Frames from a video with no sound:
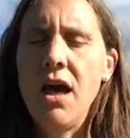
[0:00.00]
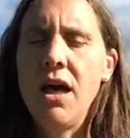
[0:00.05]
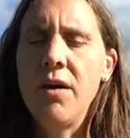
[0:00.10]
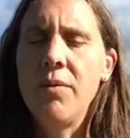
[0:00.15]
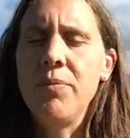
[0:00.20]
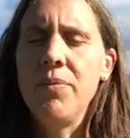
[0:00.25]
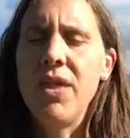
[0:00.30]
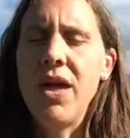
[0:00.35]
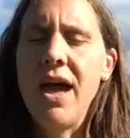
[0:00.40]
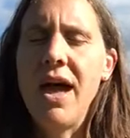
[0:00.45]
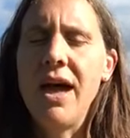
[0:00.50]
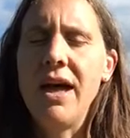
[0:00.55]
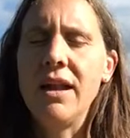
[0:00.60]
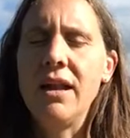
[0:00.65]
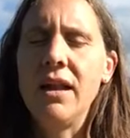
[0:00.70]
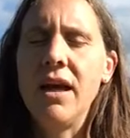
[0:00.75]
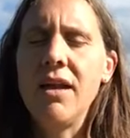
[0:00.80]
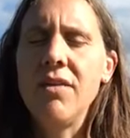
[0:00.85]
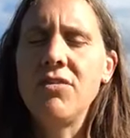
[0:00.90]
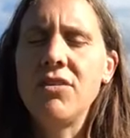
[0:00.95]

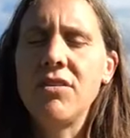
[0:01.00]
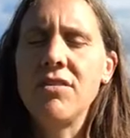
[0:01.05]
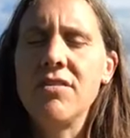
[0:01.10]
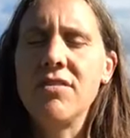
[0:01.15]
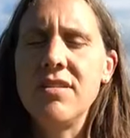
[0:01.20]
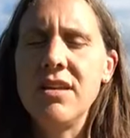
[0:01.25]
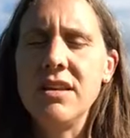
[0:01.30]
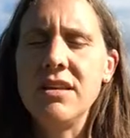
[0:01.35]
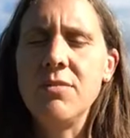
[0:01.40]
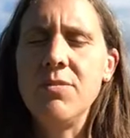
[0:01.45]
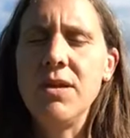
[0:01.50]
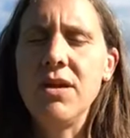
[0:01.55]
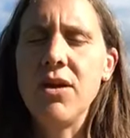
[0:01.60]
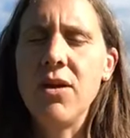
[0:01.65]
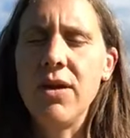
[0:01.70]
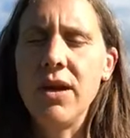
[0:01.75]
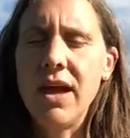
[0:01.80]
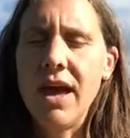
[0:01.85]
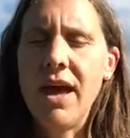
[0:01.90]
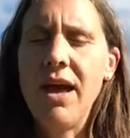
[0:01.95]
and life doesn't seem to be
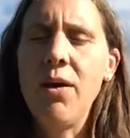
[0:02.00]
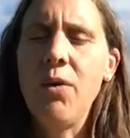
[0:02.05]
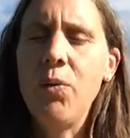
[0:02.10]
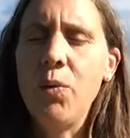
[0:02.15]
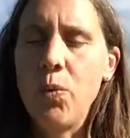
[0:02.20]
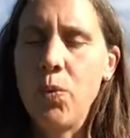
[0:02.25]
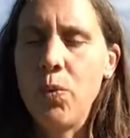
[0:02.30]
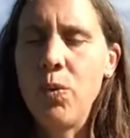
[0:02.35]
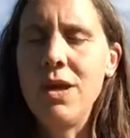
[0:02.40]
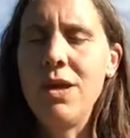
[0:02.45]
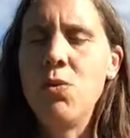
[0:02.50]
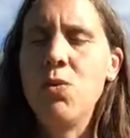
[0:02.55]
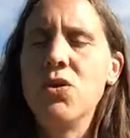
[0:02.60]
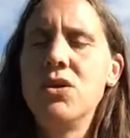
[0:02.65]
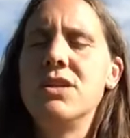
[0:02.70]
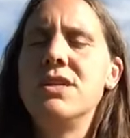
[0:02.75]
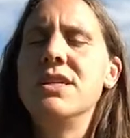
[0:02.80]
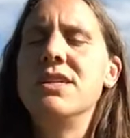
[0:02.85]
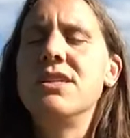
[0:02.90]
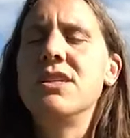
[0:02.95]
going how we
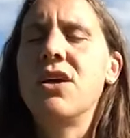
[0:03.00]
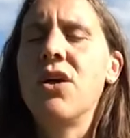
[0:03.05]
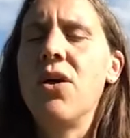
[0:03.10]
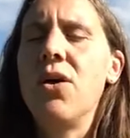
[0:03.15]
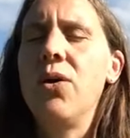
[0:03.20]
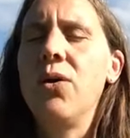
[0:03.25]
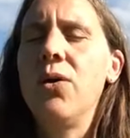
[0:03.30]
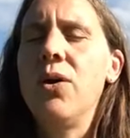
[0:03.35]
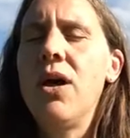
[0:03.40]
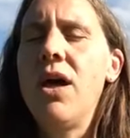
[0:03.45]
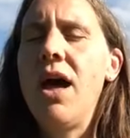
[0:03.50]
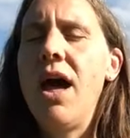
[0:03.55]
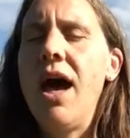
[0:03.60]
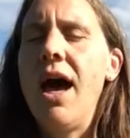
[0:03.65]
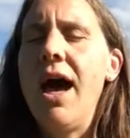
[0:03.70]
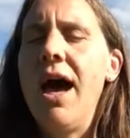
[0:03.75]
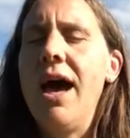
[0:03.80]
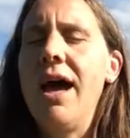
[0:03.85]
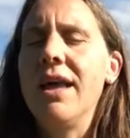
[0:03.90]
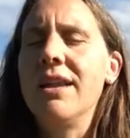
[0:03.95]
want it to go?
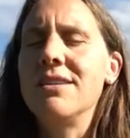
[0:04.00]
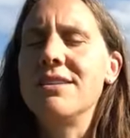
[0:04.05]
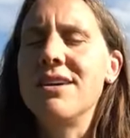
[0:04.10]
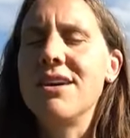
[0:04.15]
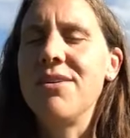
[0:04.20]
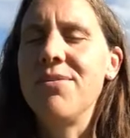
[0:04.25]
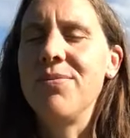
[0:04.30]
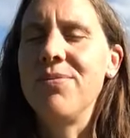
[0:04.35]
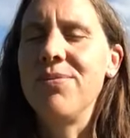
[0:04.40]
And